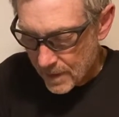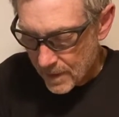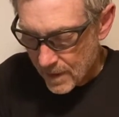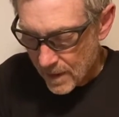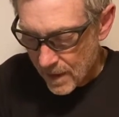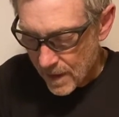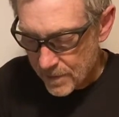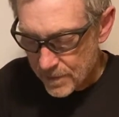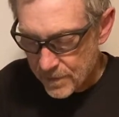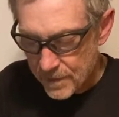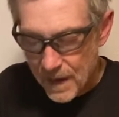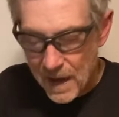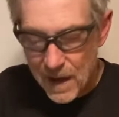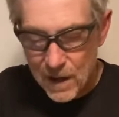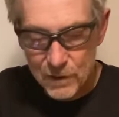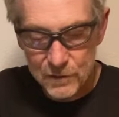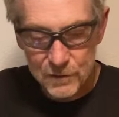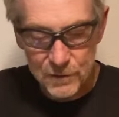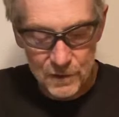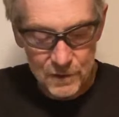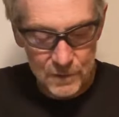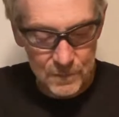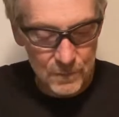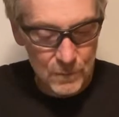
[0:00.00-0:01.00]

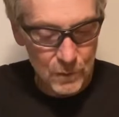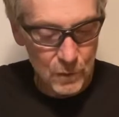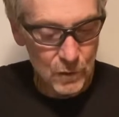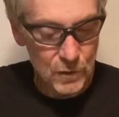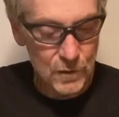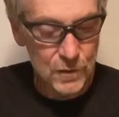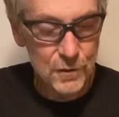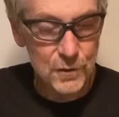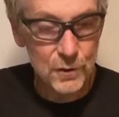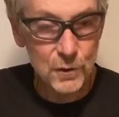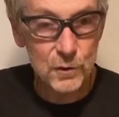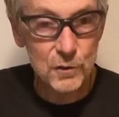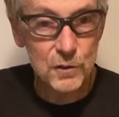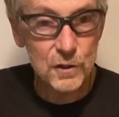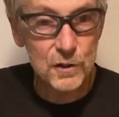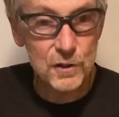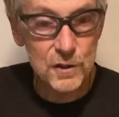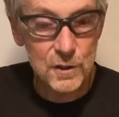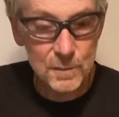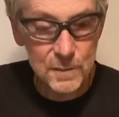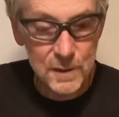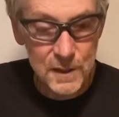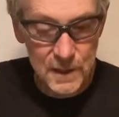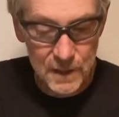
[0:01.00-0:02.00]
1,000 or 30
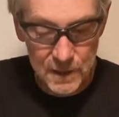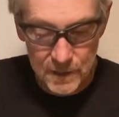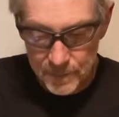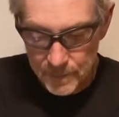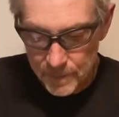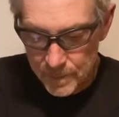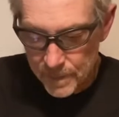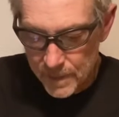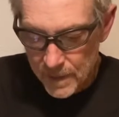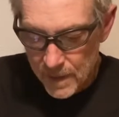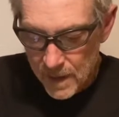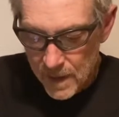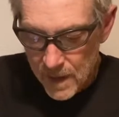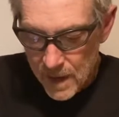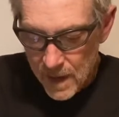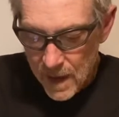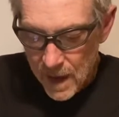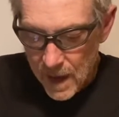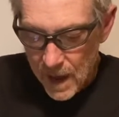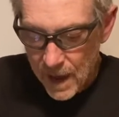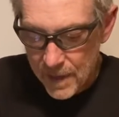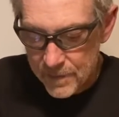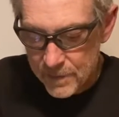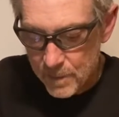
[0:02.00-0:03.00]
dB.
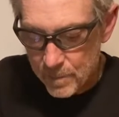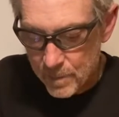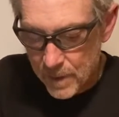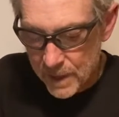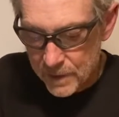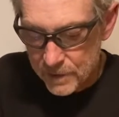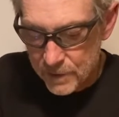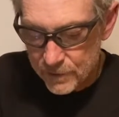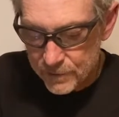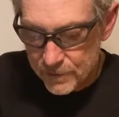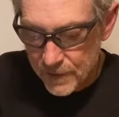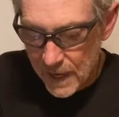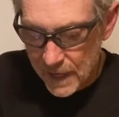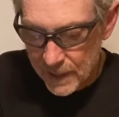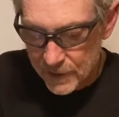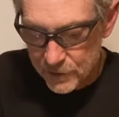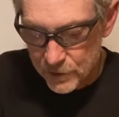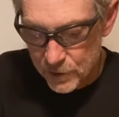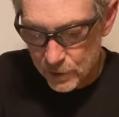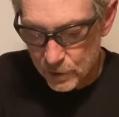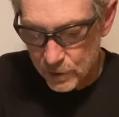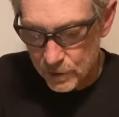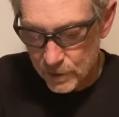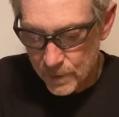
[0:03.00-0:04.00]
And the
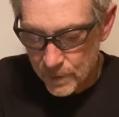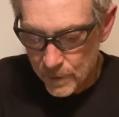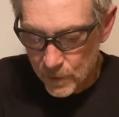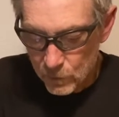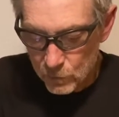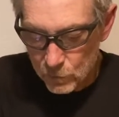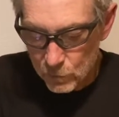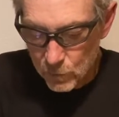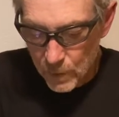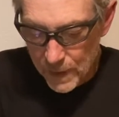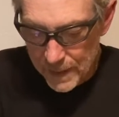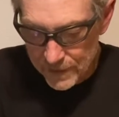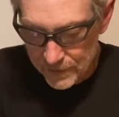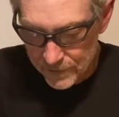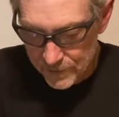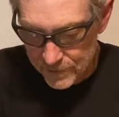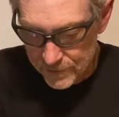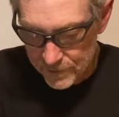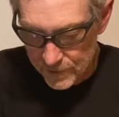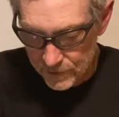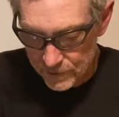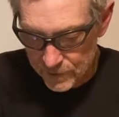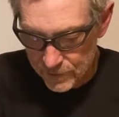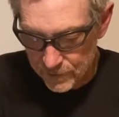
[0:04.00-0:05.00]
manufacturer rates
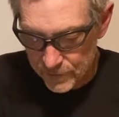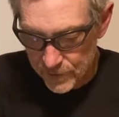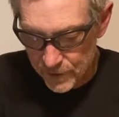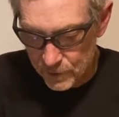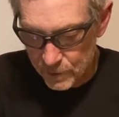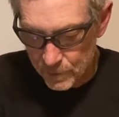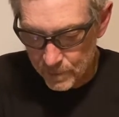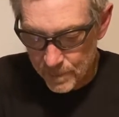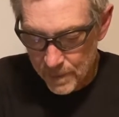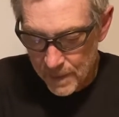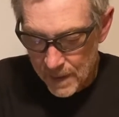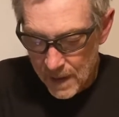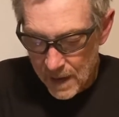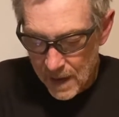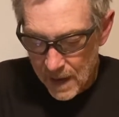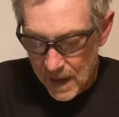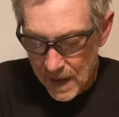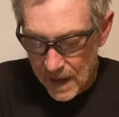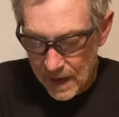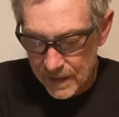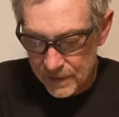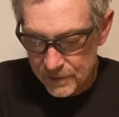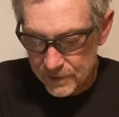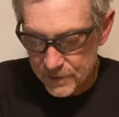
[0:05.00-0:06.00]
this film
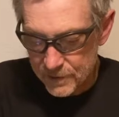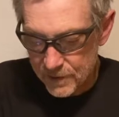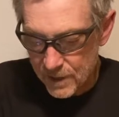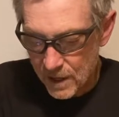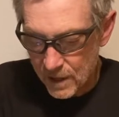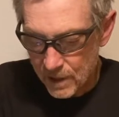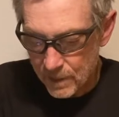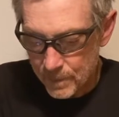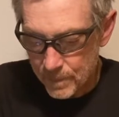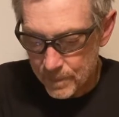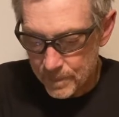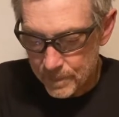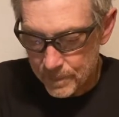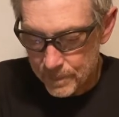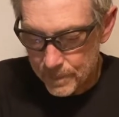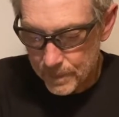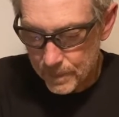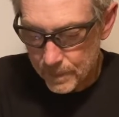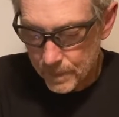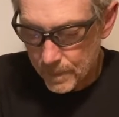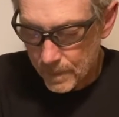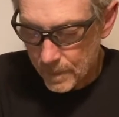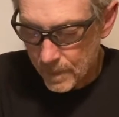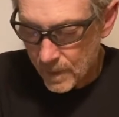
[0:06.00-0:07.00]
as
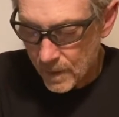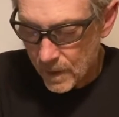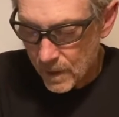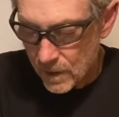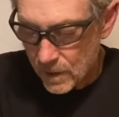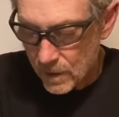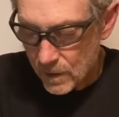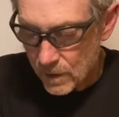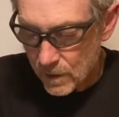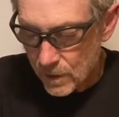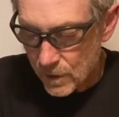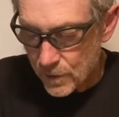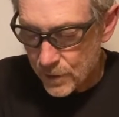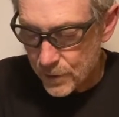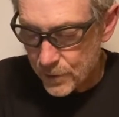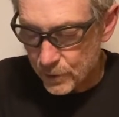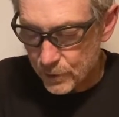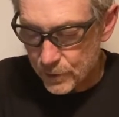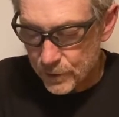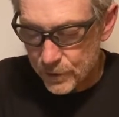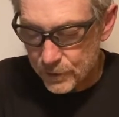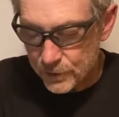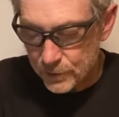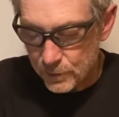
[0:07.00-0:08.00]

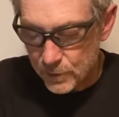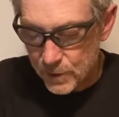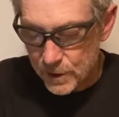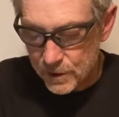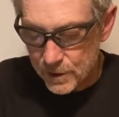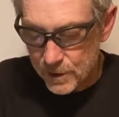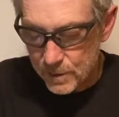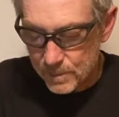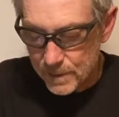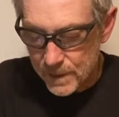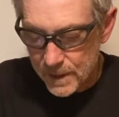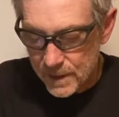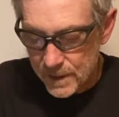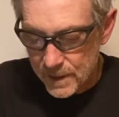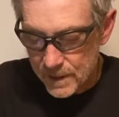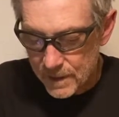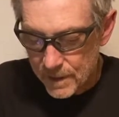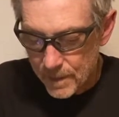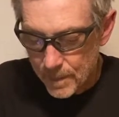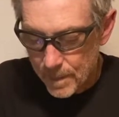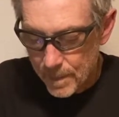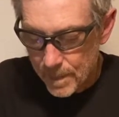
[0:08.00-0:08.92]
33 dB